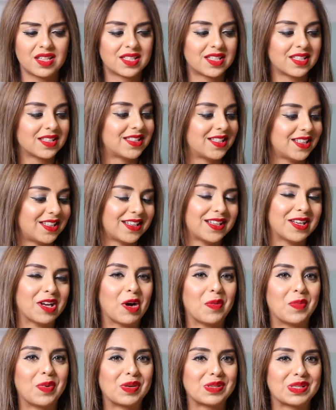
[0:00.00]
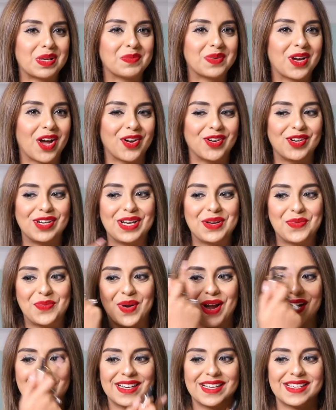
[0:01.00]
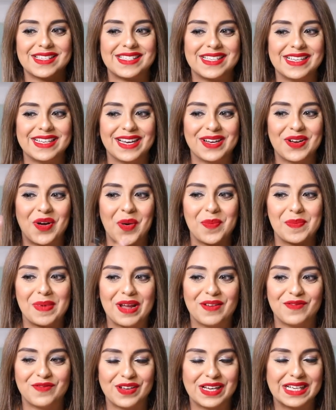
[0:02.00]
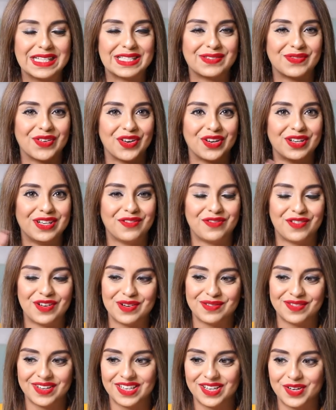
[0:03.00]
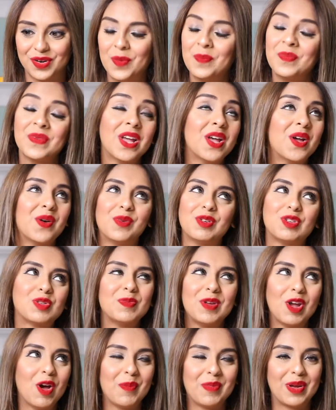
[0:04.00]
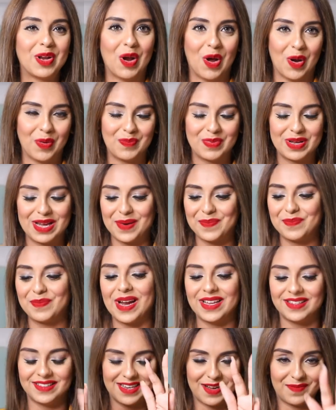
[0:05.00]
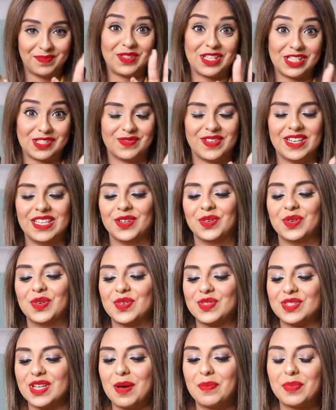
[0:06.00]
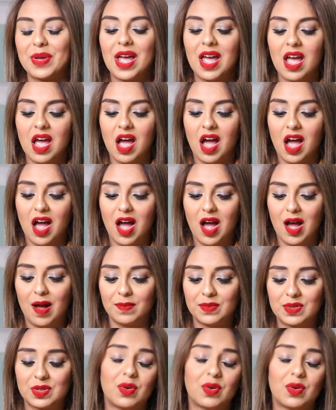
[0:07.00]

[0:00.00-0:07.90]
This is sitting here because I'm currently wear testing it on my face for a different video, which may or may not be up by the time this video goes up.